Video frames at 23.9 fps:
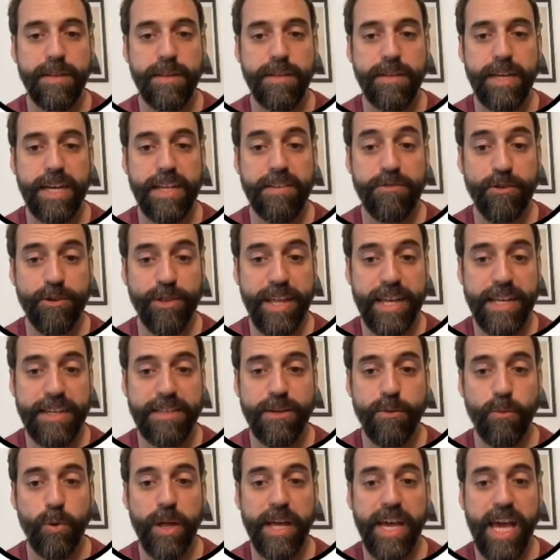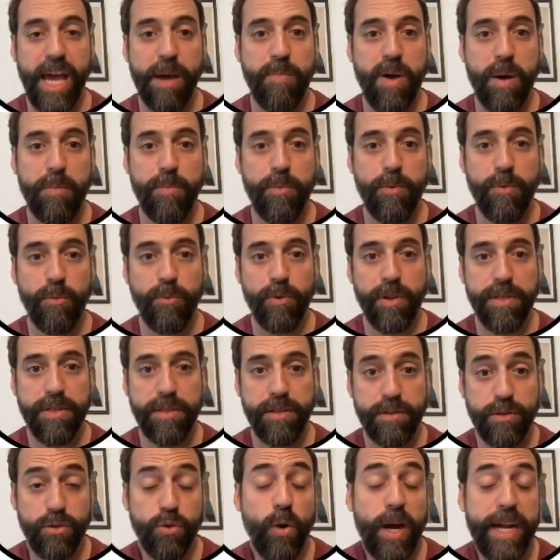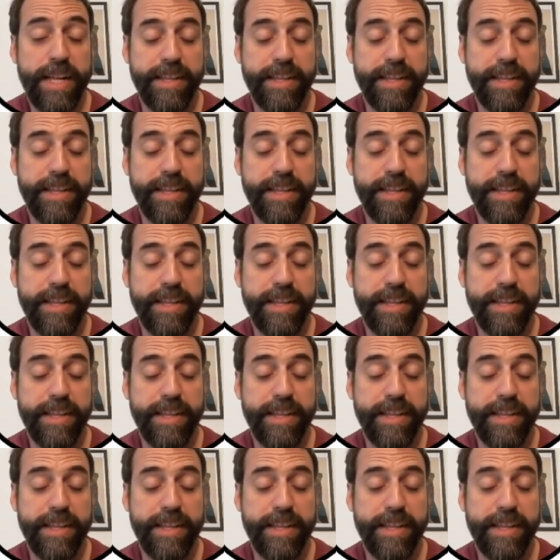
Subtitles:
And for this, we came up with two